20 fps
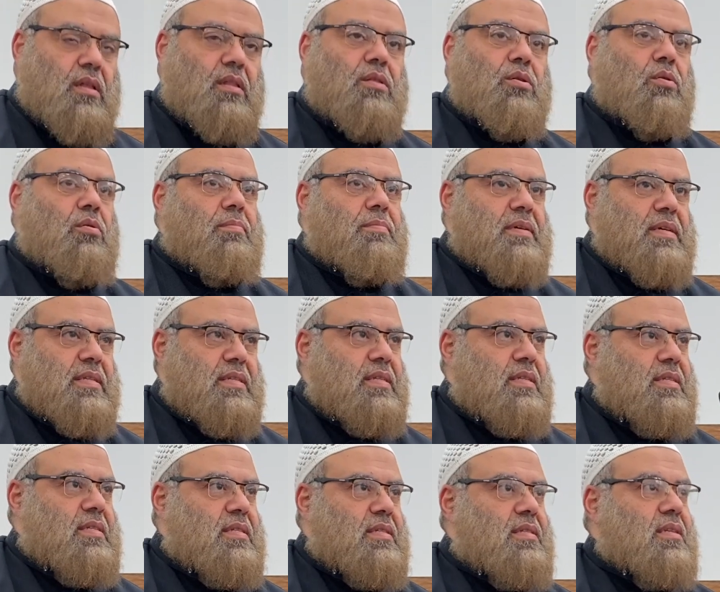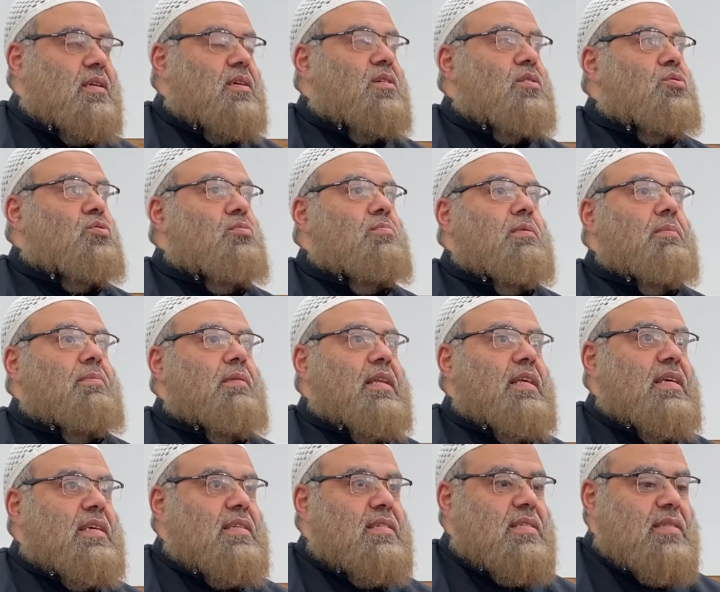the obedience, to be
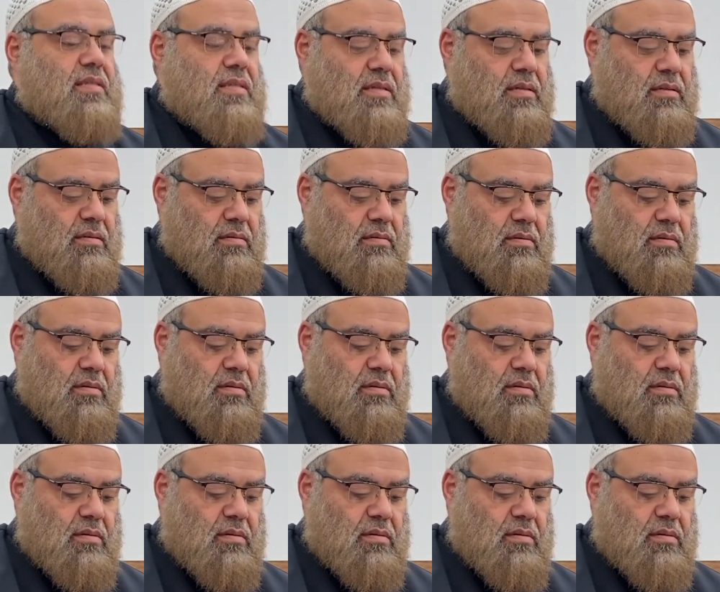pleased,